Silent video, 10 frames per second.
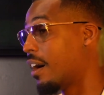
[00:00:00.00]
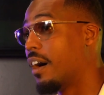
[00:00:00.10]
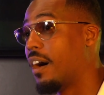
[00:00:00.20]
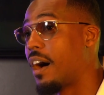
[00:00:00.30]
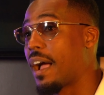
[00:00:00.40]

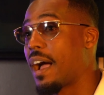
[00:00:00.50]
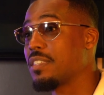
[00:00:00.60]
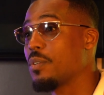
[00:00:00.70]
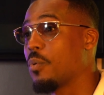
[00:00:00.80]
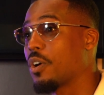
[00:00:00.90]
Uh, I
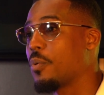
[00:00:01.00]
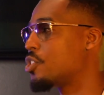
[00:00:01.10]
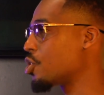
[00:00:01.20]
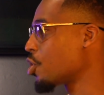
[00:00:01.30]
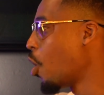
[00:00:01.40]
got to work
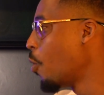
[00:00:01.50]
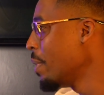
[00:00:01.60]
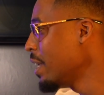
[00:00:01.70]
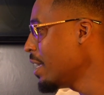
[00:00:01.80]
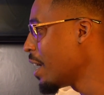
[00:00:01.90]
with so
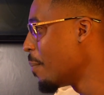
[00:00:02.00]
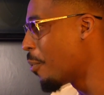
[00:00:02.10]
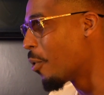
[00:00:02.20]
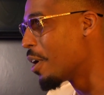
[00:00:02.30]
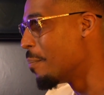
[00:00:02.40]
many
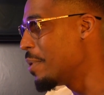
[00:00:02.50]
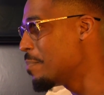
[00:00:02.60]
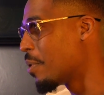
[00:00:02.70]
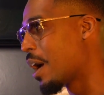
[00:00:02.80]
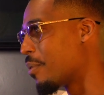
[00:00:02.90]
important
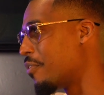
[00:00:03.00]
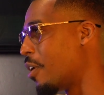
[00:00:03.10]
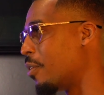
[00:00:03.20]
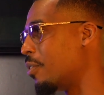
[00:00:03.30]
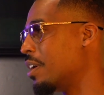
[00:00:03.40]
people at
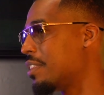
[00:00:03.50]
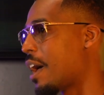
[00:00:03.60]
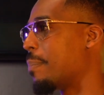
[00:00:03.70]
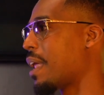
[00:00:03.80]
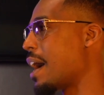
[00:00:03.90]
Revolt
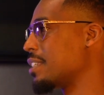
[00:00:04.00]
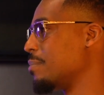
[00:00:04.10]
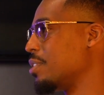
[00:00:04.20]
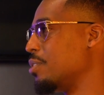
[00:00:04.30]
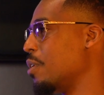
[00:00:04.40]
that
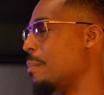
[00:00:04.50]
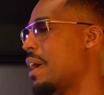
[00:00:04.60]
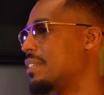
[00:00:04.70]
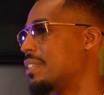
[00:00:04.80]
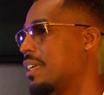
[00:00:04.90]
blossomed to do
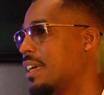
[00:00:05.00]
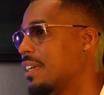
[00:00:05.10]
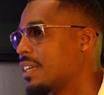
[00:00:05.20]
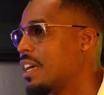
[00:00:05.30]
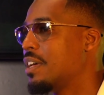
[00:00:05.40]
amazing
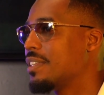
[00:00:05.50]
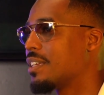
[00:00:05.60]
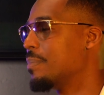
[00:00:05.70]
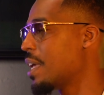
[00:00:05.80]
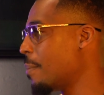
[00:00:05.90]
things.
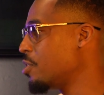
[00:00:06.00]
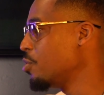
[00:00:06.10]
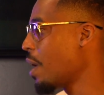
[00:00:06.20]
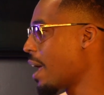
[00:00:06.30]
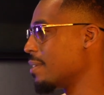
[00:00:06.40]
Sometimes
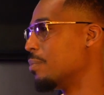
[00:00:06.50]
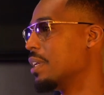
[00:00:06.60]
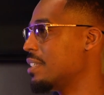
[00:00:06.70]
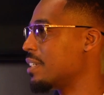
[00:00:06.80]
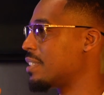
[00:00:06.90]
you got to
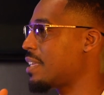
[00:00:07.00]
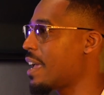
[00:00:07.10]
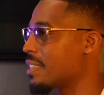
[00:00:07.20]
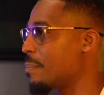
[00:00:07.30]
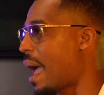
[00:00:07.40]
really just
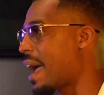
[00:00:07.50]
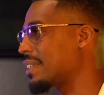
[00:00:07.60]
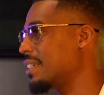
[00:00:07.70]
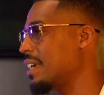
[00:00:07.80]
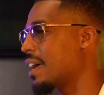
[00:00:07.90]
take the
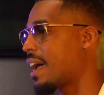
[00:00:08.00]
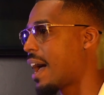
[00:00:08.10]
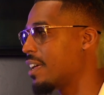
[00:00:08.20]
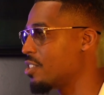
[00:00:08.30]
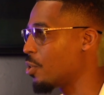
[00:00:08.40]
back seat and
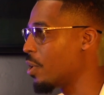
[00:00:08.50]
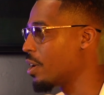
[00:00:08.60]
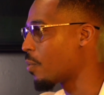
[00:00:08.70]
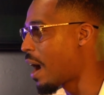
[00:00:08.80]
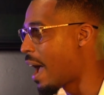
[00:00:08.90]
kind of enjoy
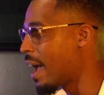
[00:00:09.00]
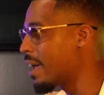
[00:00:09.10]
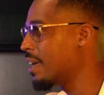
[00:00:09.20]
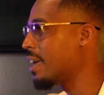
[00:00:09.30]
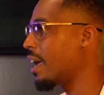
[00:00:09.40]
the
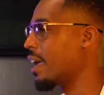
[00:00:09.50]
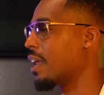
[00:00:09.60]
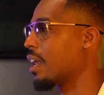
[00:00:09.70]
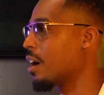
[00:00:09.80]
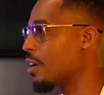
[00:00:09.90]
ride
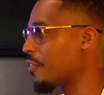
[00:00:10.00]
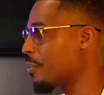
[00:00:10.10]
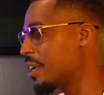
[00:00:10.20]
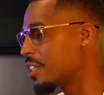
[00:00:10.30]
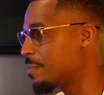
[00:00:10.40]
and learn from the